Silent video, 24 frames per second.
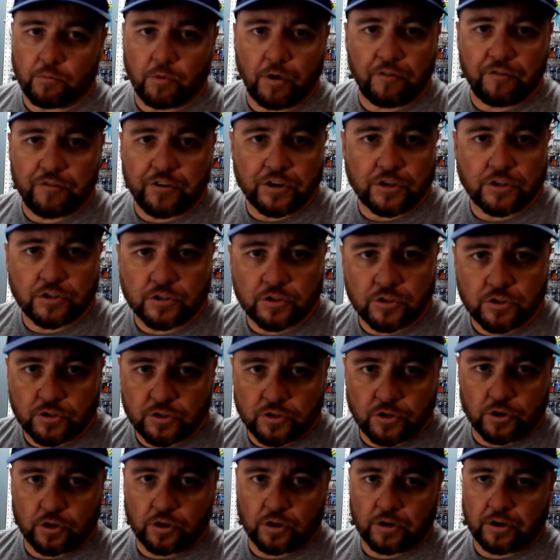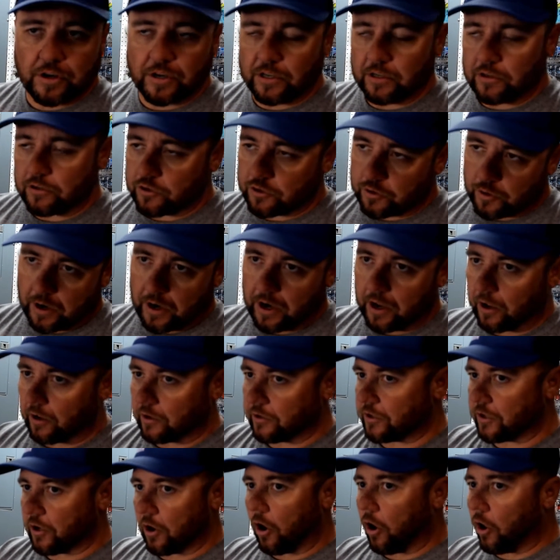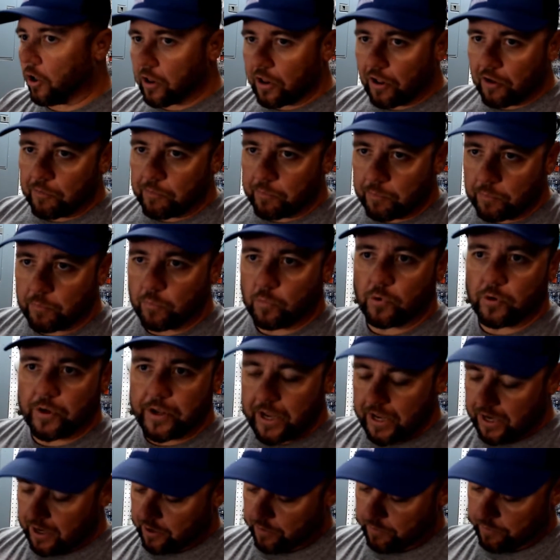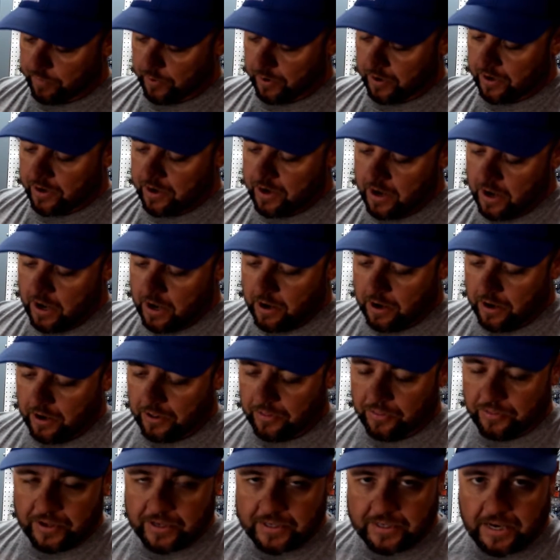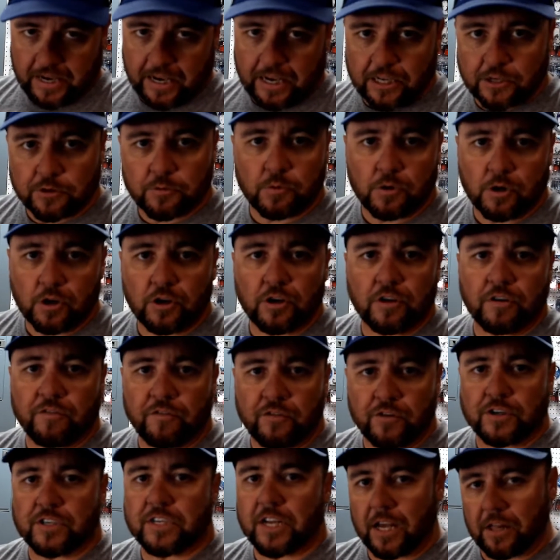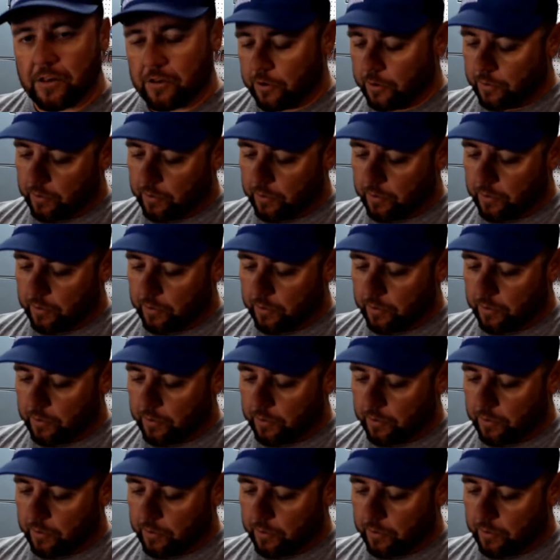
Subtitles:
redfish and snook and trout, all of them will eat it, but in this case we're looking for tailing